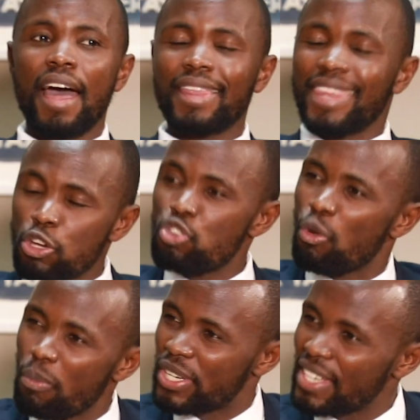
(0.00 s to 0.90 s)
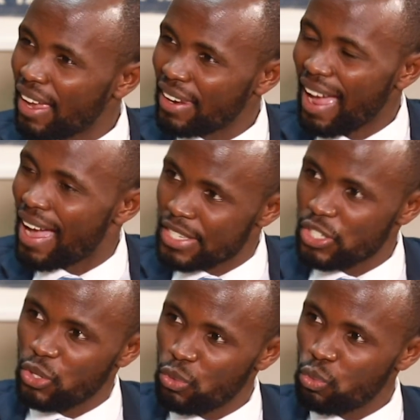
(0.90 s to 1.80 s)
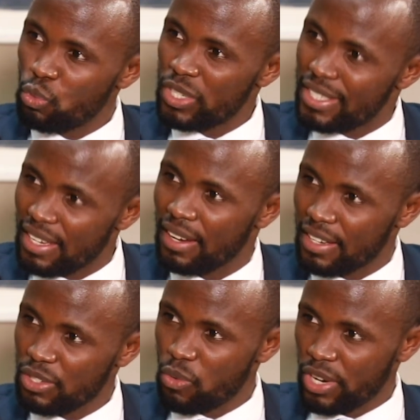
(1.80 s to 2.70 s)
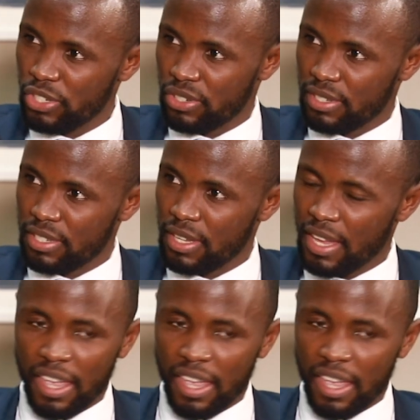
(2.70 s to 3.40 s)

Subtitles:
then nobody can ask you serious questions.